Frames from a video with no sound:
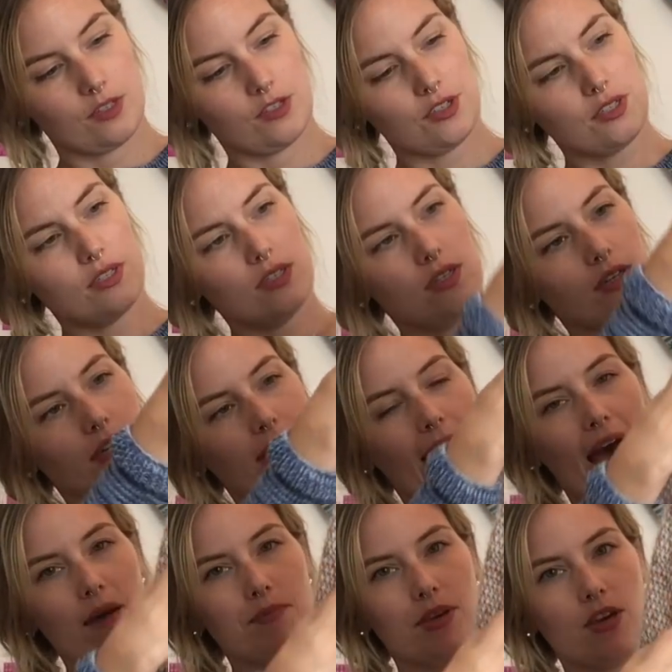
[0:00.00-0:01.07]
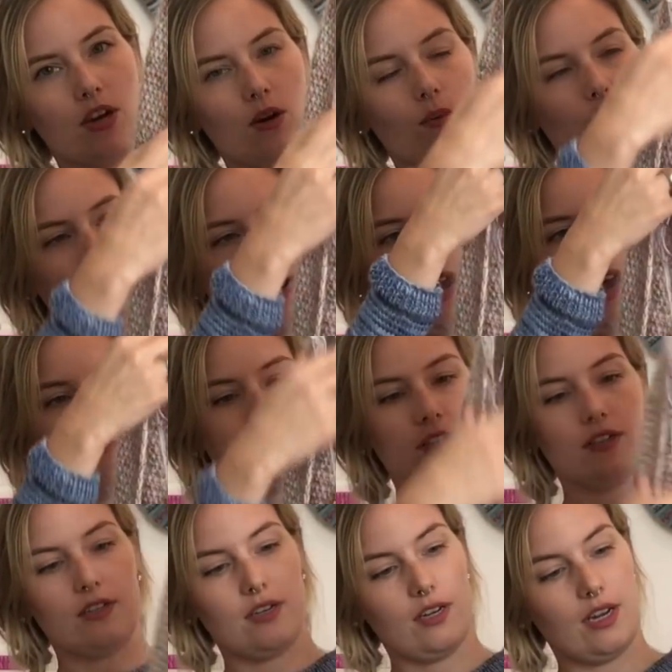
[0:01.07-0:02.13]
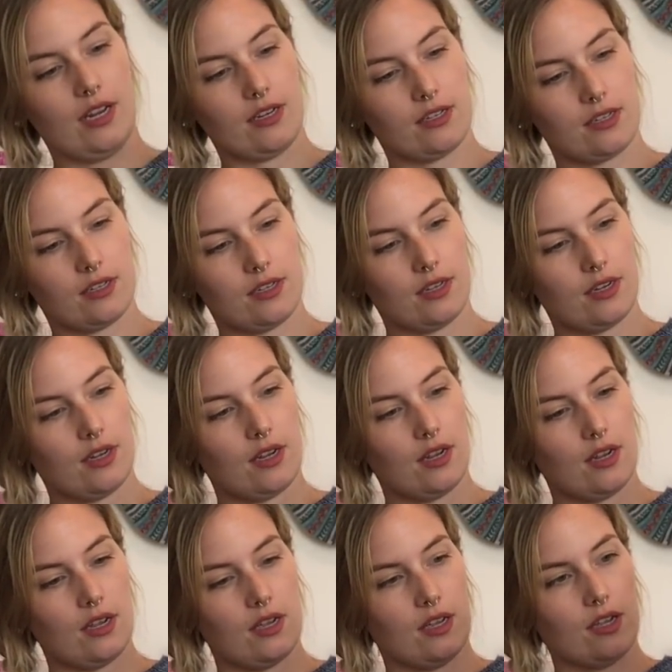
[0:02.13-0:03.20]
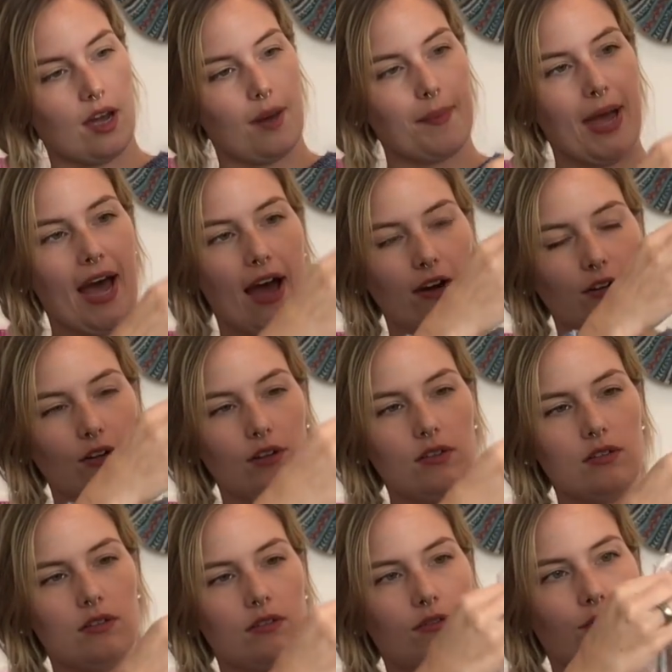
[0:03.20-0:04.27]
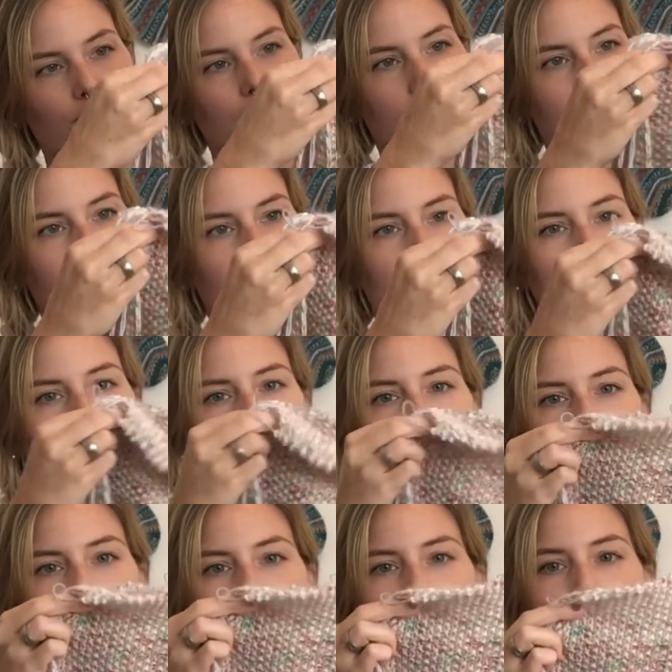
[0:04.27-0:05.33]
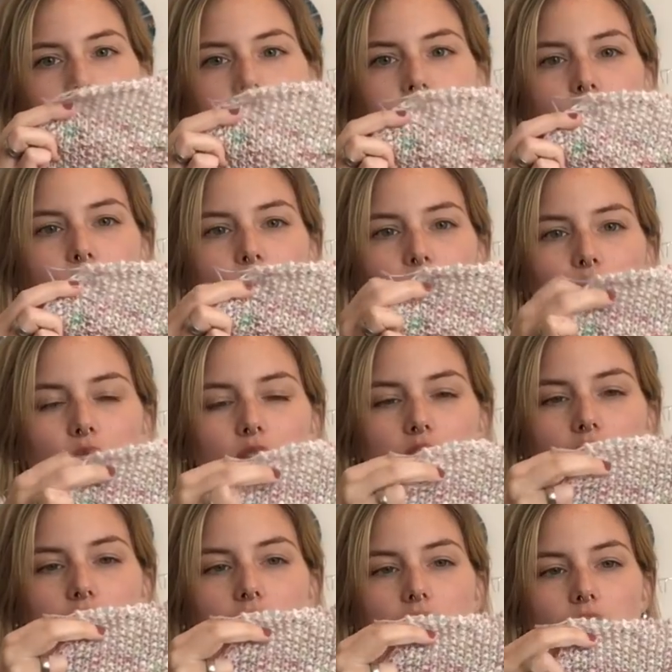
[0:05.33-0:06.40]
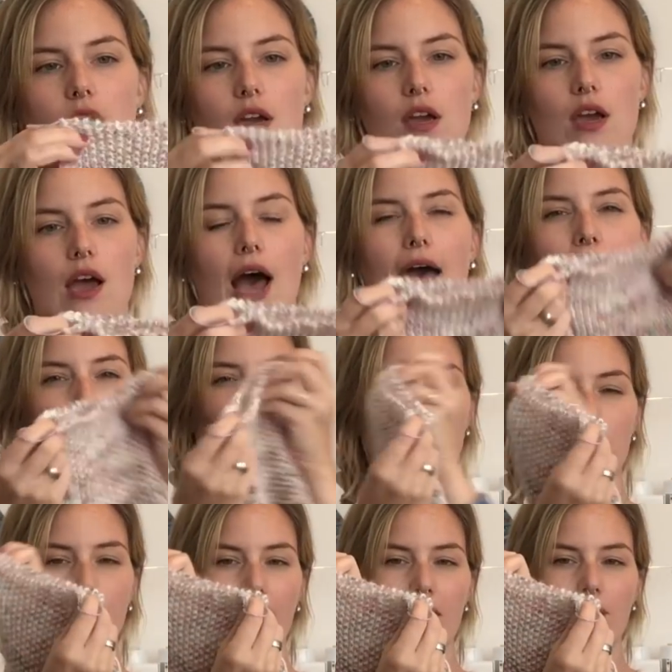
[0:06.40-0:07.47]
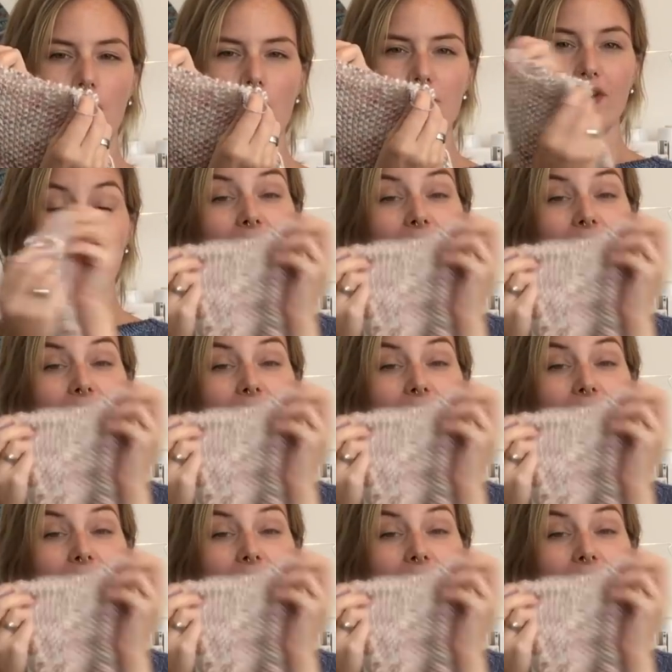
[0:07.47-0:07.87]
just a gap here where I have to knit a panel for the sleeve, and then I have to do the I-cord bind off.